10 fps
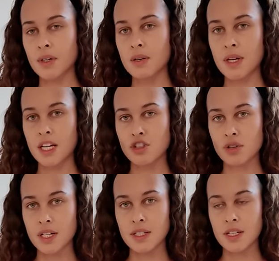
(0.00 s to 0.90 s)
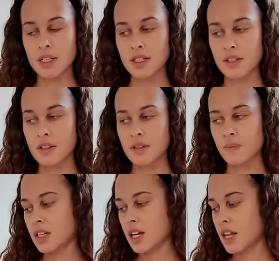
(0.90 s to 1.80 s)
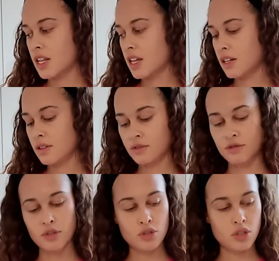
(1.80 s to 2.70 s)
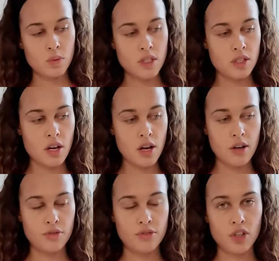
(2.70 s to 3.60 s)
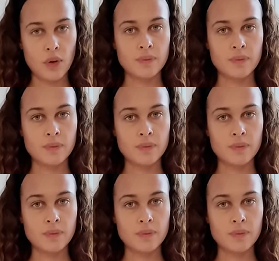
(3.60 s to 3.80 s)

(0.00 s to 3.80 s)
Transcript: I'm gonna make a dressing and then food shall be served.